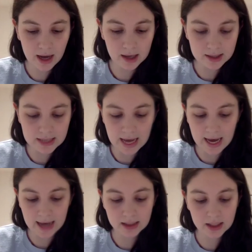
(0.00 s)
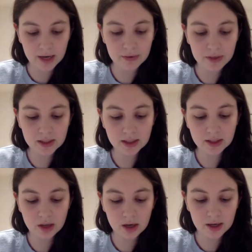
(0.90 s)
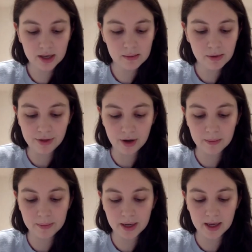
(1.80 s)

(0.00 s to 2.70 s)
else asked, I recently started chemotherapy